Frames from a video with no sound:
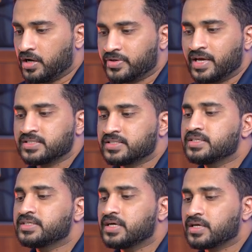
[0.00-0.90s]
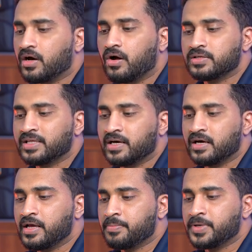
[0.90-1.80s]
You can see here all
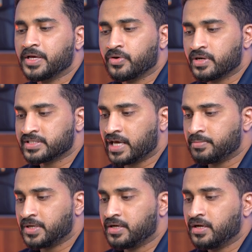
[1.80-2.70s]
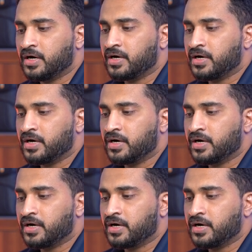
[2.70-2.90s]
the API queries can be